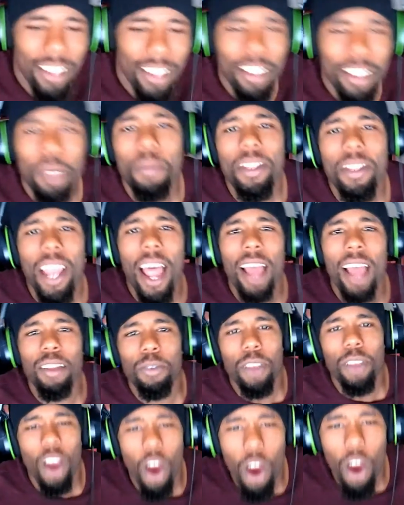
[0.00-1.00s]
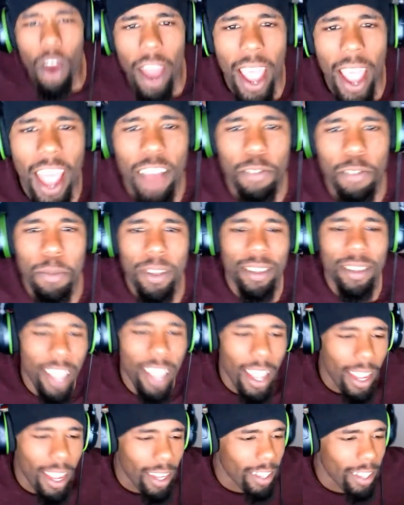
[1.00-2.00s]
sometimes we all have
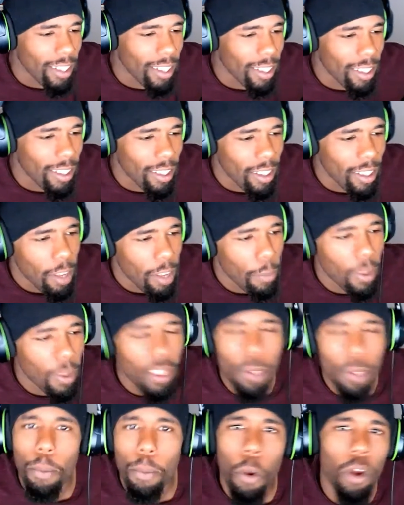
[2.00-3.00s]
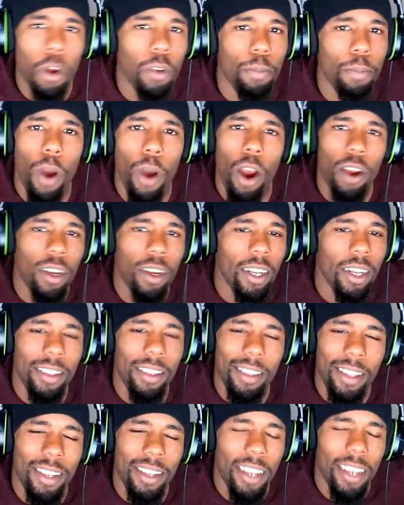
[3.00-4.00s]
mistakes, but the important part
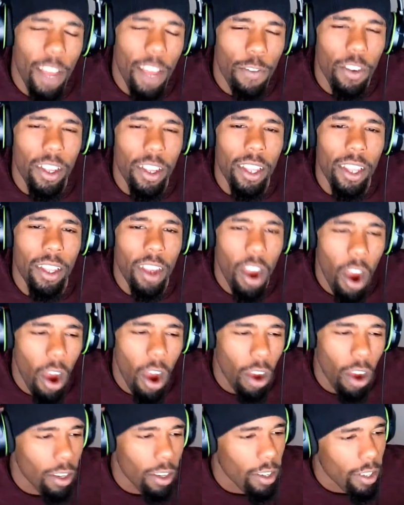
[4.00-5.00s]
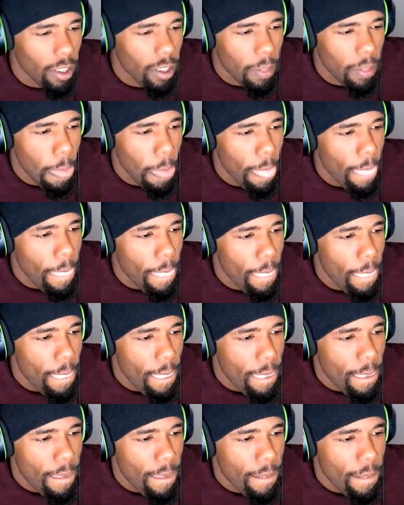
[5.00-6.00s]
is to never get caught.
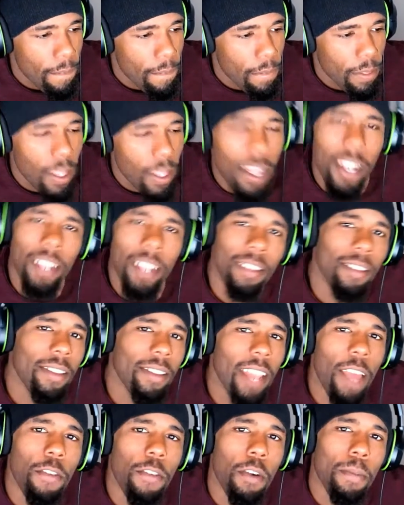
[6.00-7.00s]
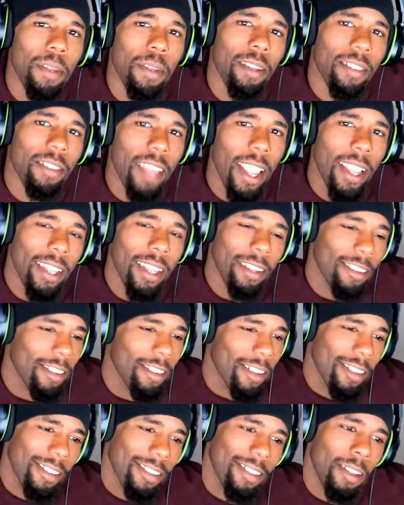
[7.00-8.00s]
Then it's never a mistake. It's
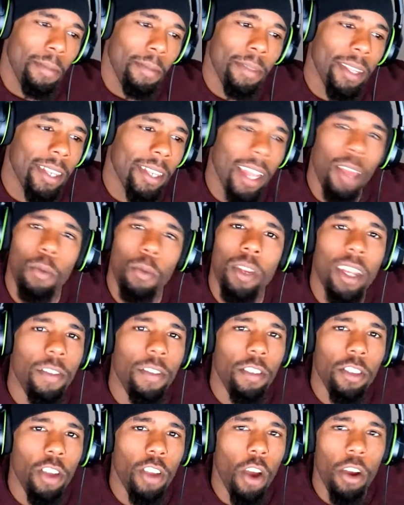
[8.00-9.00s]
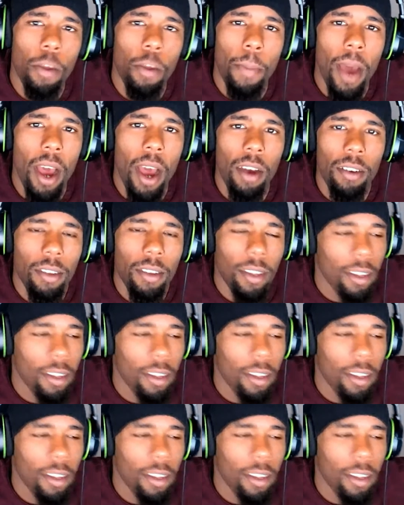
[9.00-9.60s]
just something that we never talk about.